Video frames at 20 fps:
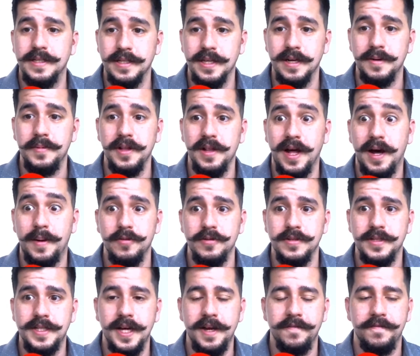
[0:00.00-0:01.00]
He's going to be a lot more
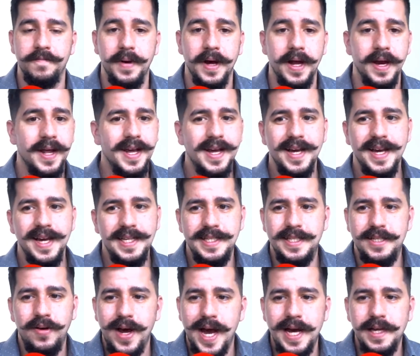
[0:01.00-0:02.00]
stiff, but he
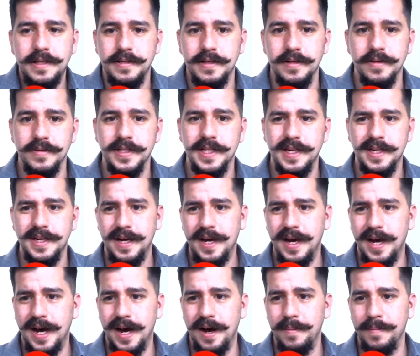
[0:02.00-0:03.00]
still has those.
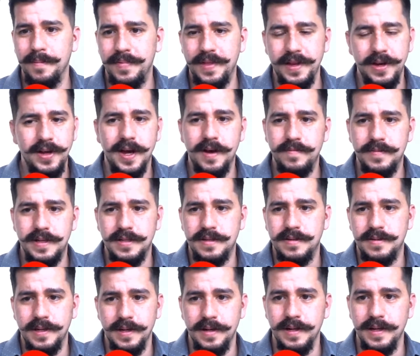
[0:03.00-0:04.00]
Then you have
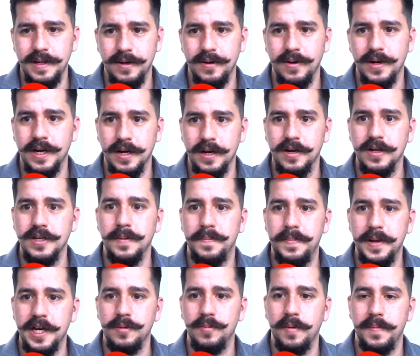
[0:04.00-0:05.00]
just a good
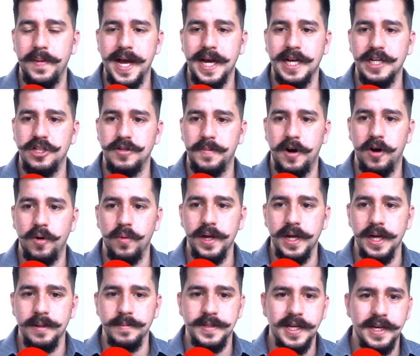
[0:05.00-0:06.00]
dependable back in Jamal
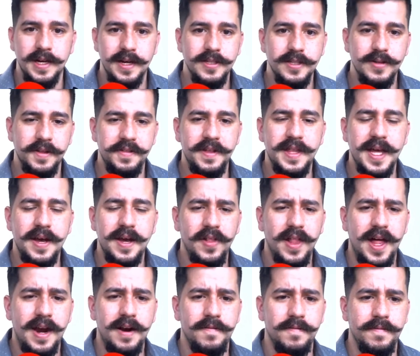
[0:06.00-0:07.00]
Williams. So I think they have a
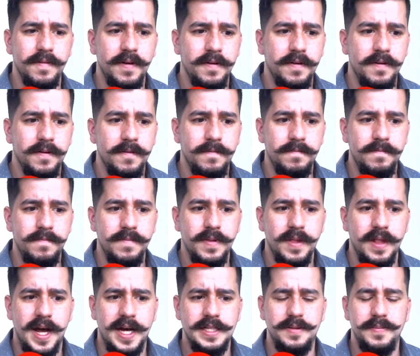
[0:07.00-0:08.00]

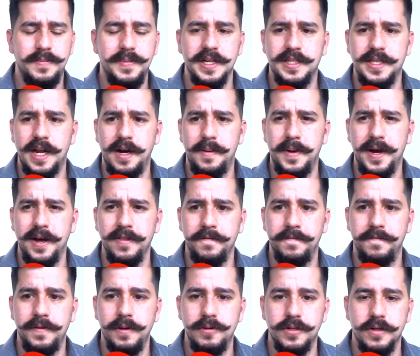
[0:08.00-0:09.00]
lot to be excited about in the
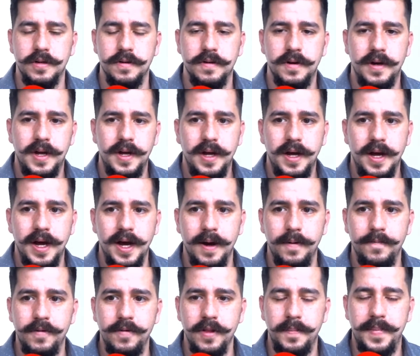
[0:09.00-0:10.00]
future
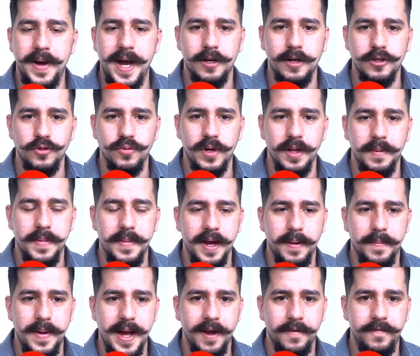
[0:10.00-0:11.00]
for the Packers running
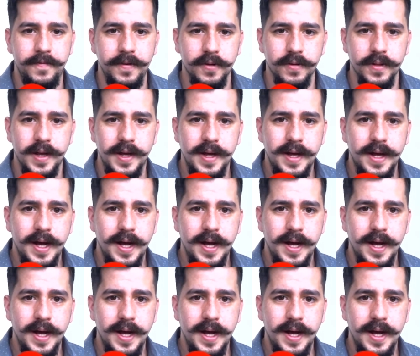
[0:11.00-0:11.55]
backfield.